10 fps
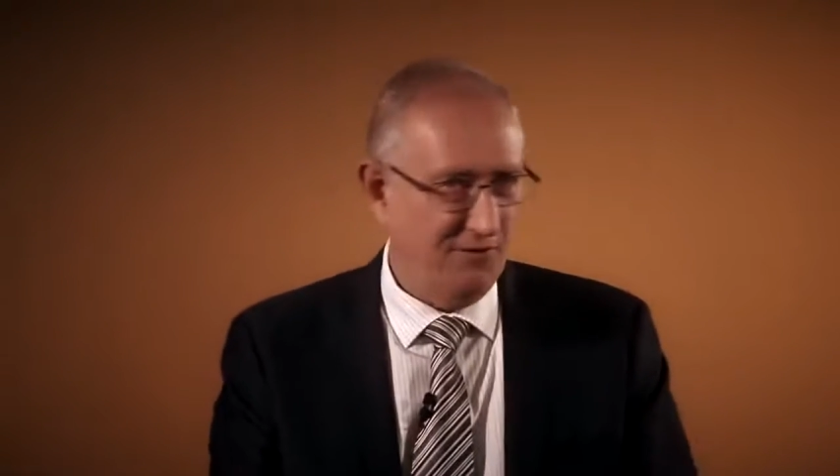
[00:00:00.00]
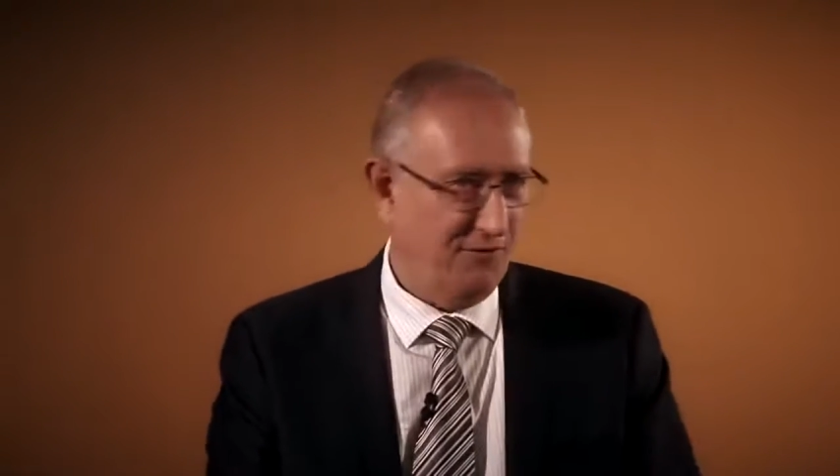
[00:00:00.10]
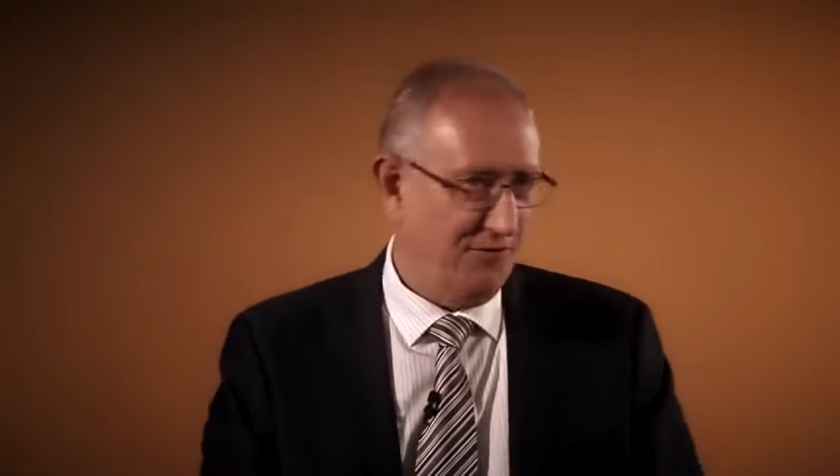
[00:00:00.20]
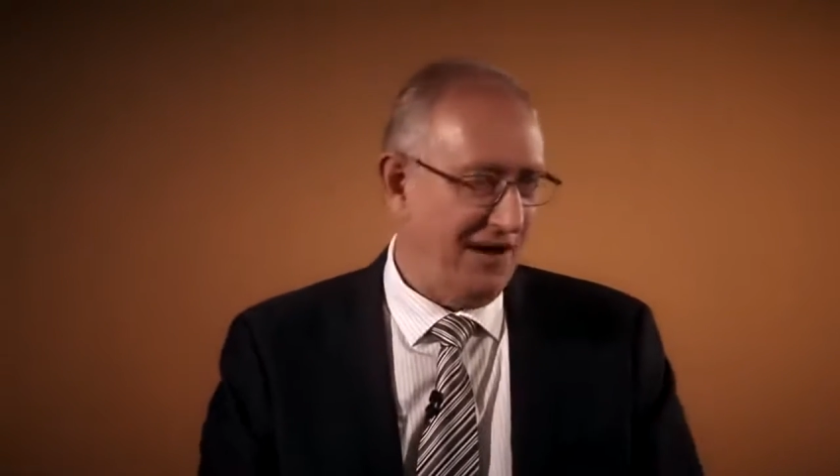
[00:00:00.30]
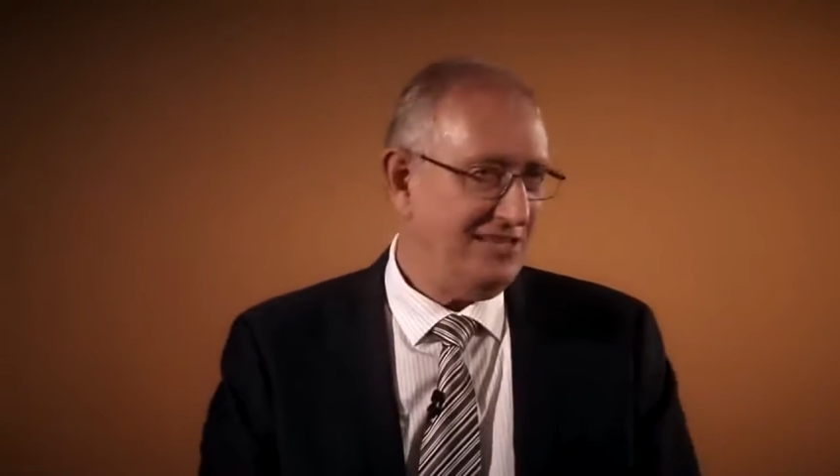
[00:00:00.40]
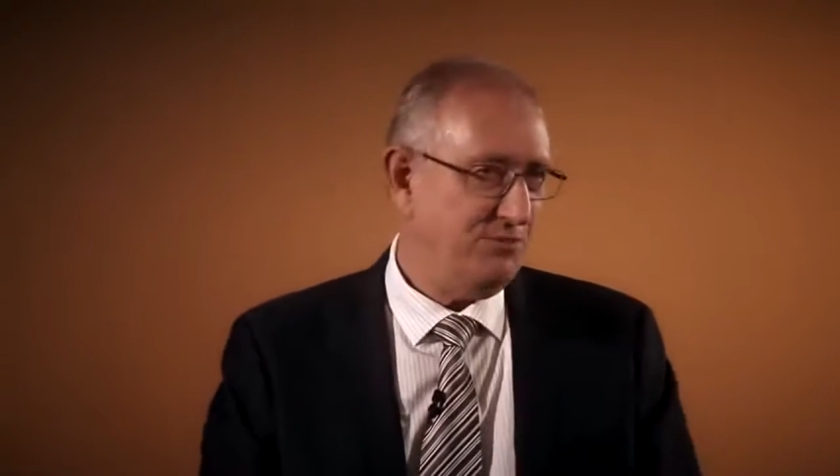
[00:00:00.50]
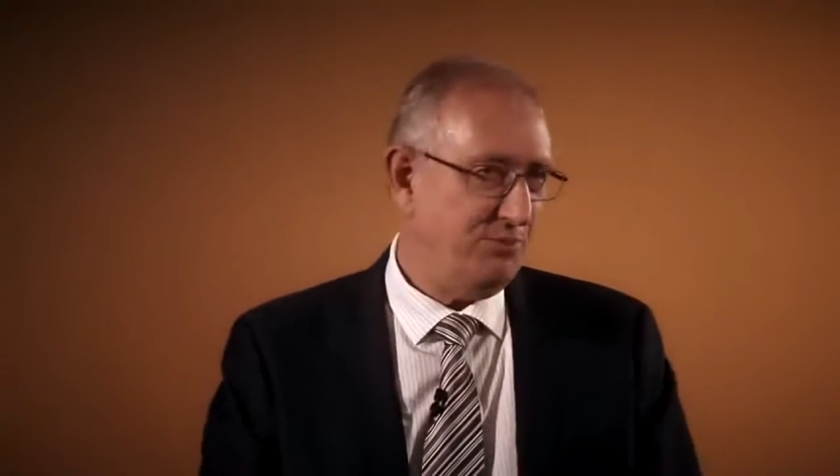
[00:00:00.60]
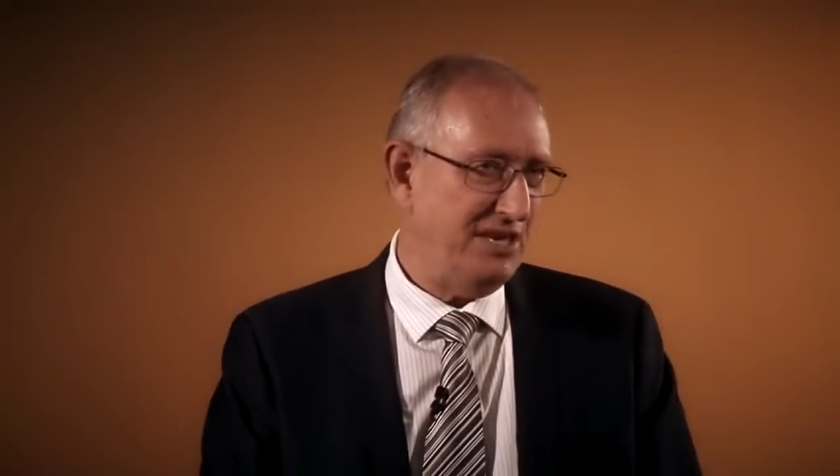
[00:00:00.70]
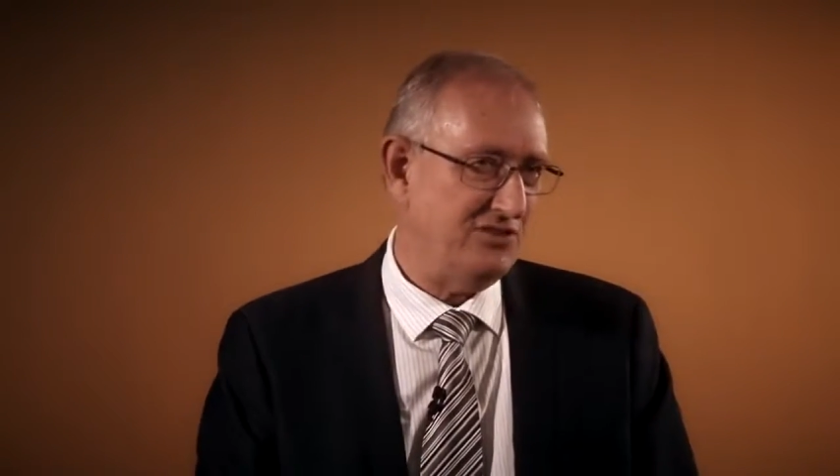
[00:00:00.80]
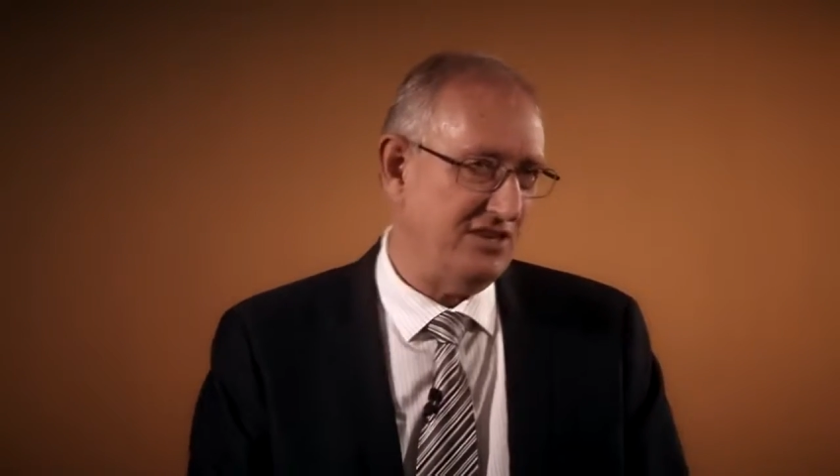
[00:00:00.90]
vice
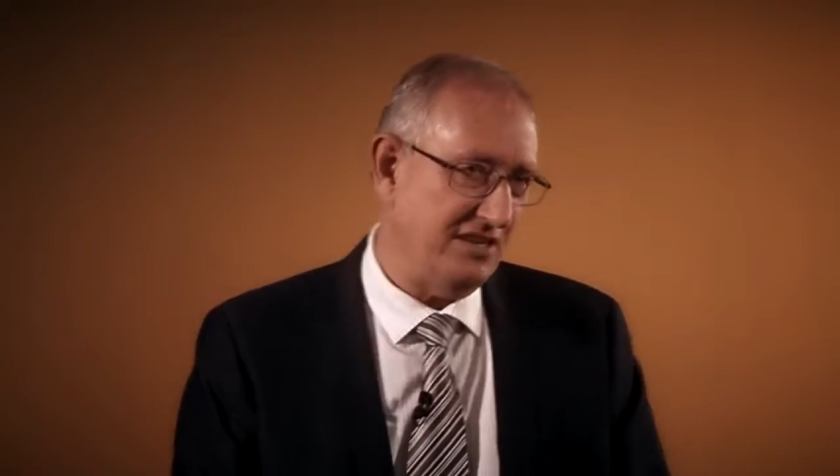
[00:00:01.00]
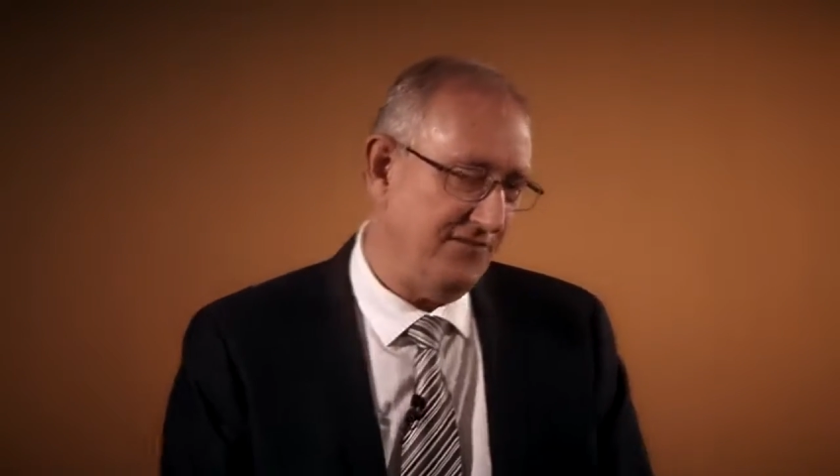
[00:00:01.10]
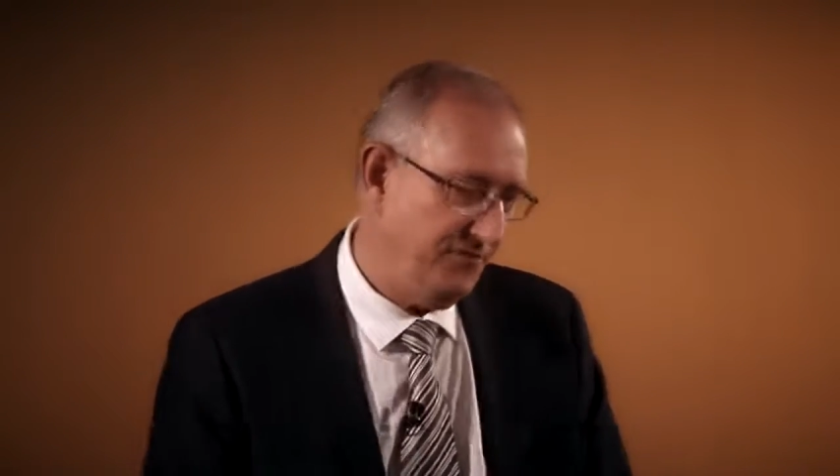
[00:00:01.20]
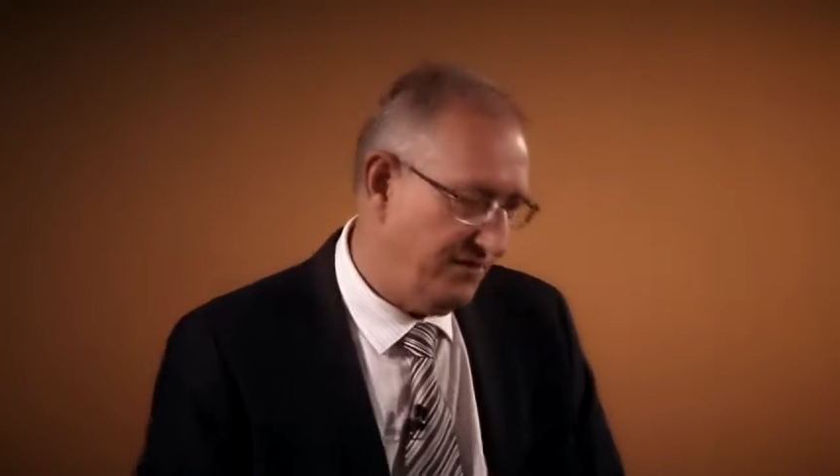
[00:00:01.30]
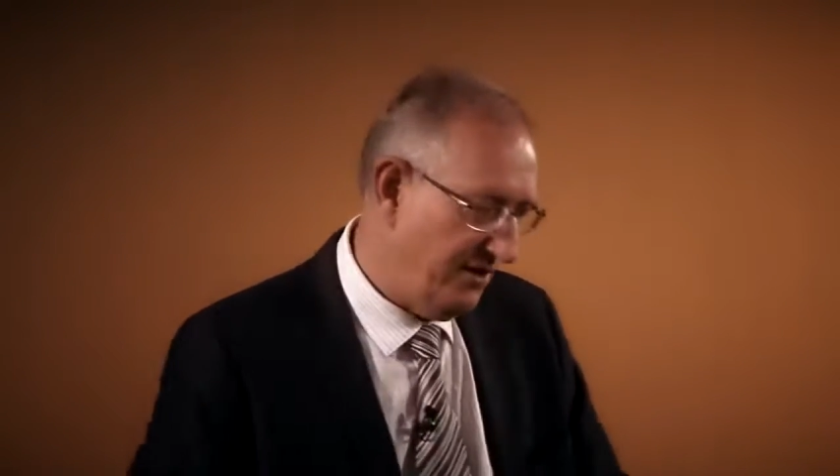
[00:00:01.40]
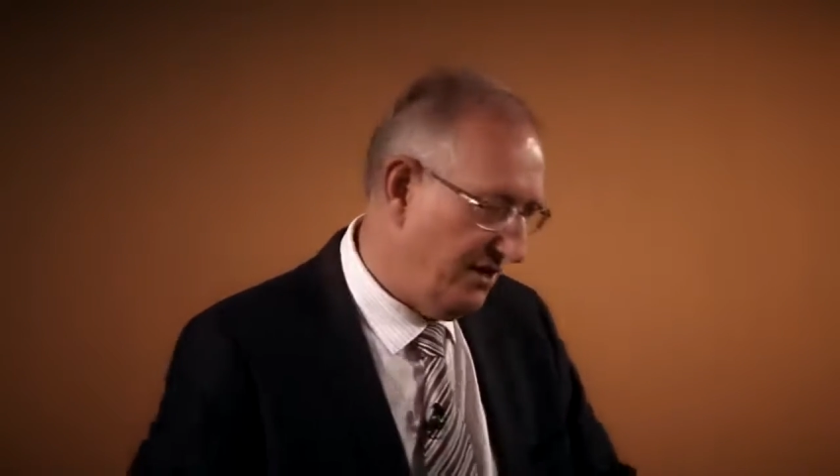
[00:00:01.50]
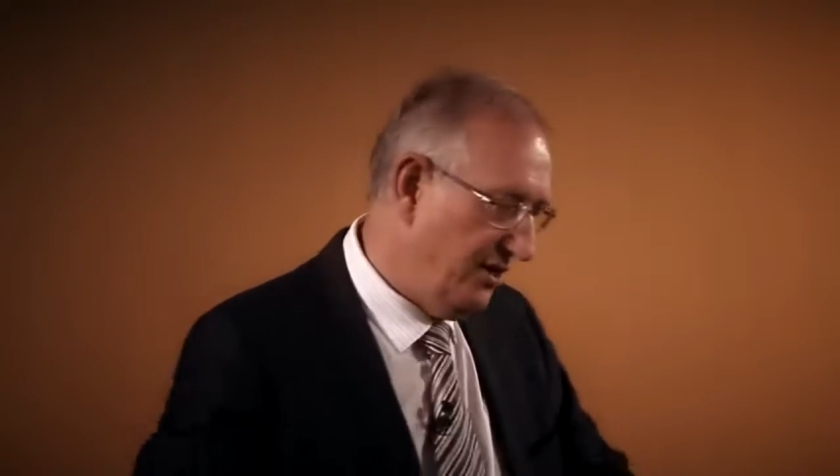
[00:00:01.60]
president